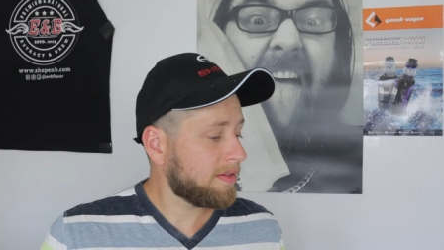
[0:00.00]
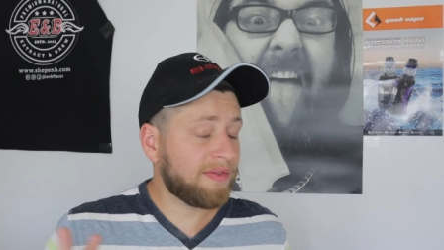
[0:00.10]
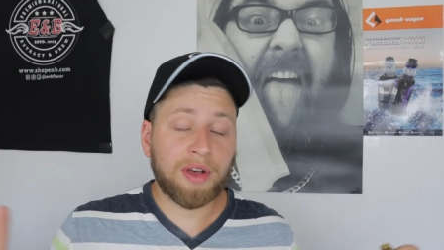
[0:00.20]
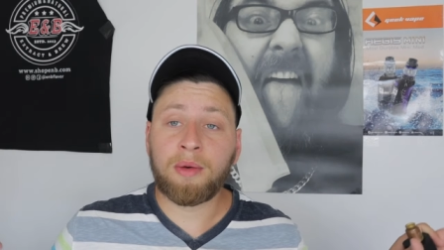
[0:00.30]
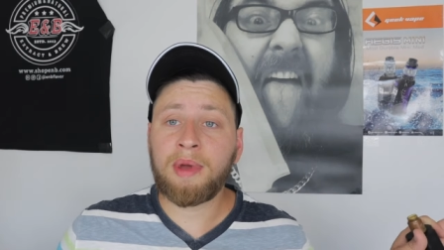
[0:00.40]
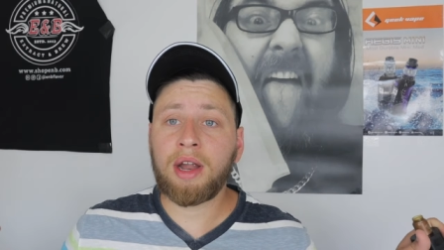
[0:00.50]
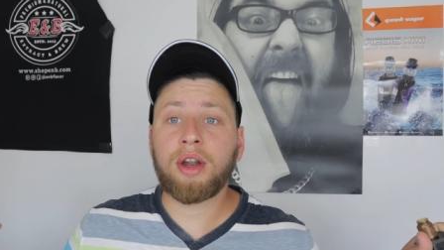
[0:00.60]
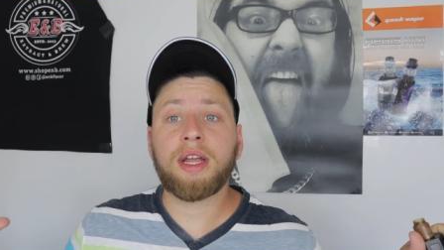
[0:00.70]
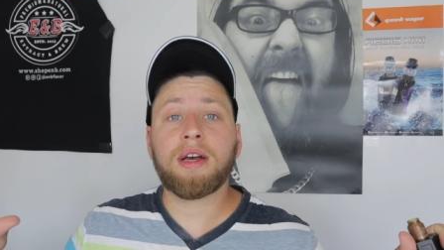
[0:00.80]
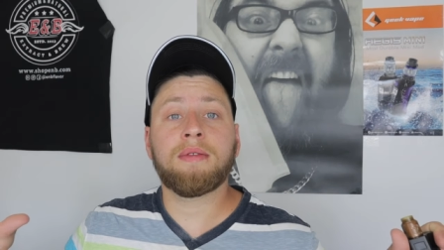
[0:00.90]
film
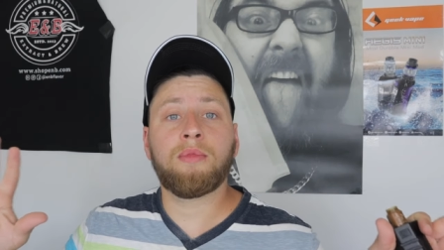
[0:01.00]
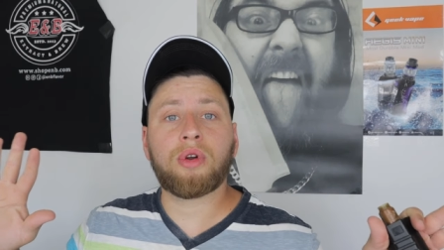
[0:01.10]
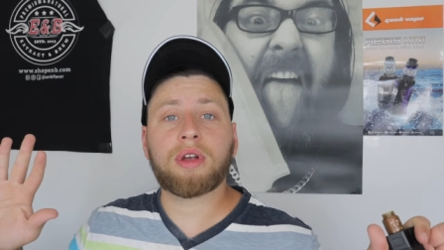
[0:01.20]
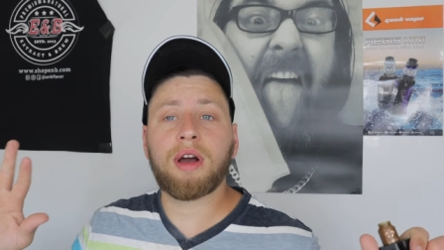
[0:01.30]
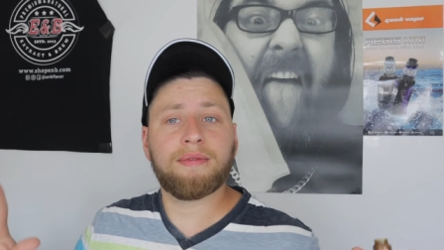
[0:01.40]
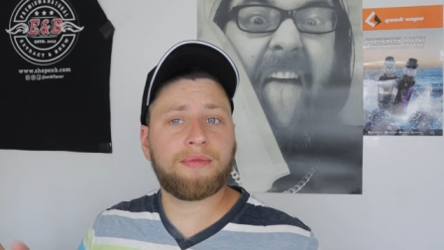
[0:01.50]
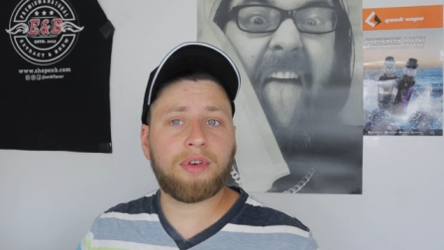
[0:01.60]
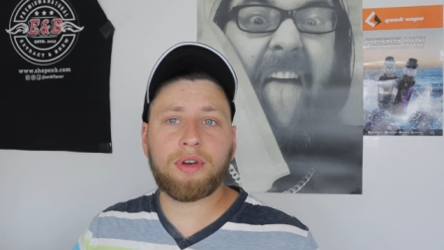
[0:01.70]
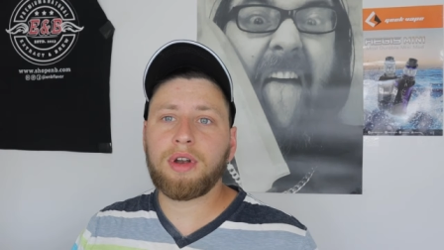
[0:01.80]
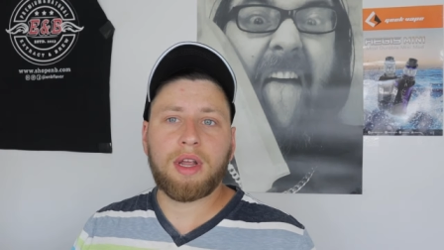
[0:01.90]
area, more
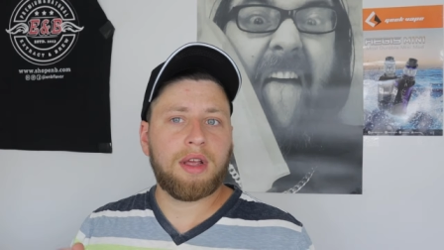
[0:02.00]
comfort,